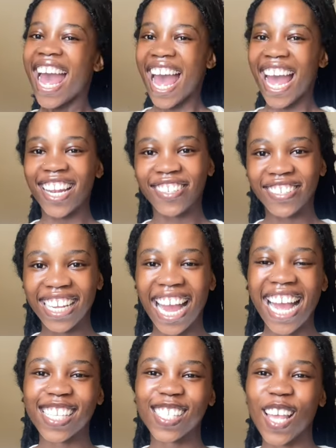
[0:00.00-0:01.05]
Hello
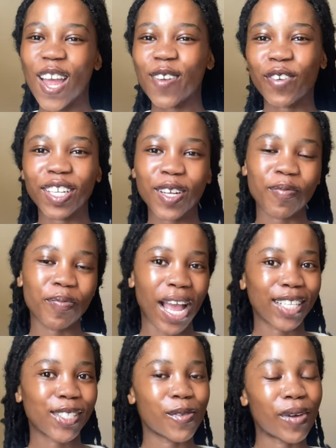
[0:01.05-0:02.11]
guys, and welcome
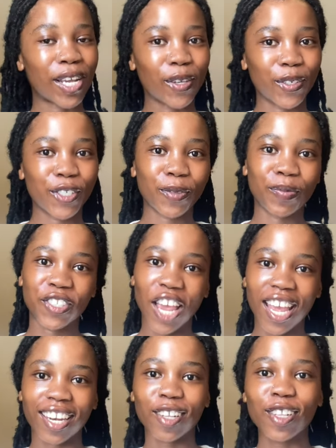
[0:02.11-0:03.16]
back to my YouTube
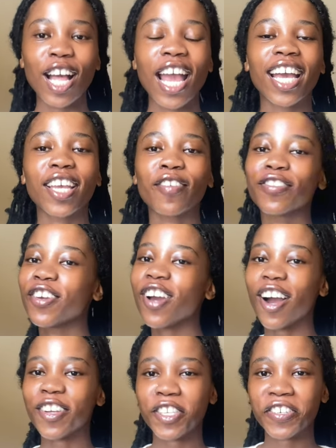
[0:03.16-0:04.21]
channel. If you
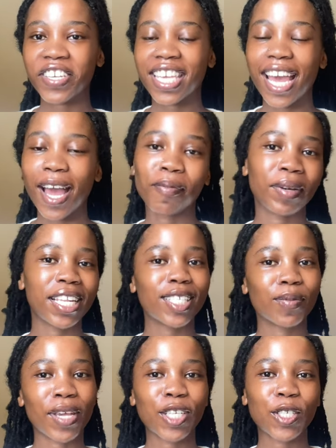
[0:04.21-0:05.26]
are new here, please
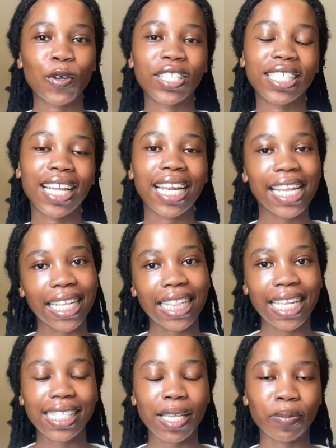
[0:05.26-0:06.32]
make sure to click
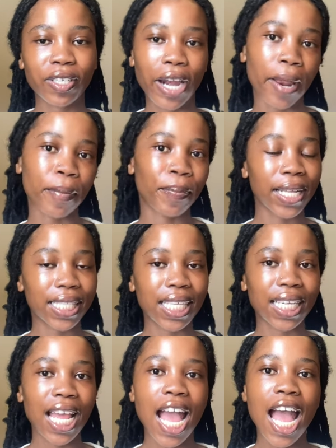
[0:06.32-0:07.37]
that subscribe
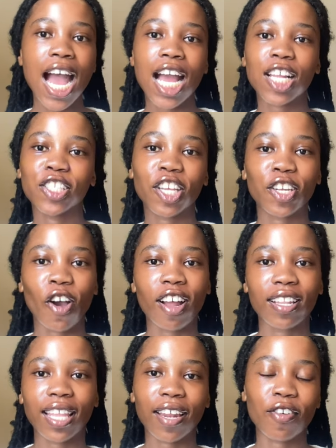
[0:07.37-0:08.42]
button and turn
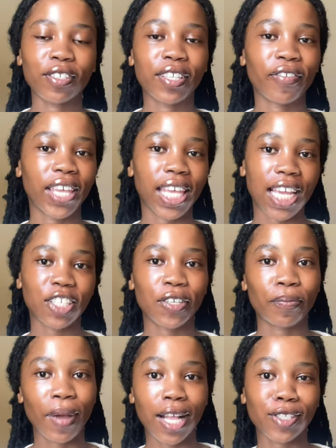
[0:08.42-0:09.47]
on that notification
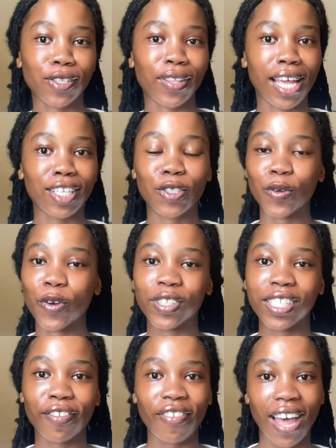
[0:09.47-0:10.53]
bell so that you're
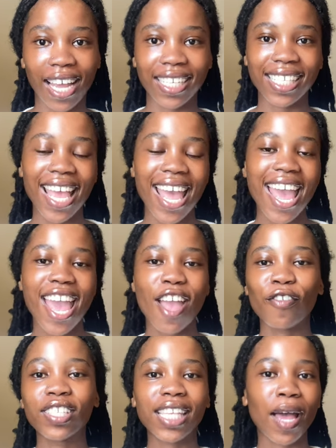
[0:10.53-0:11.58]
notified
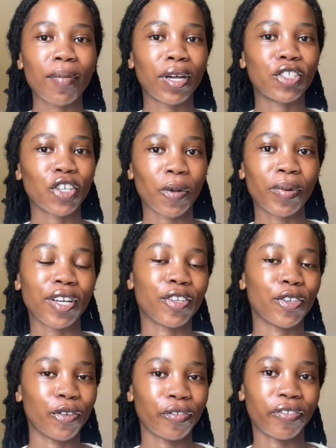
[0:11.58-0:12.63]
every time I drop a
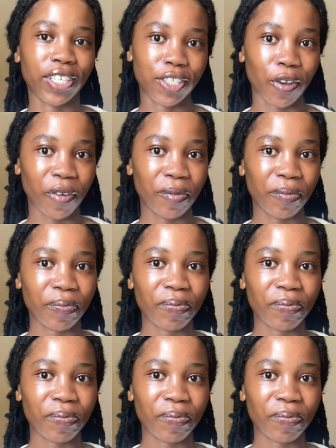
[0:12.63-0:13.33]
new video.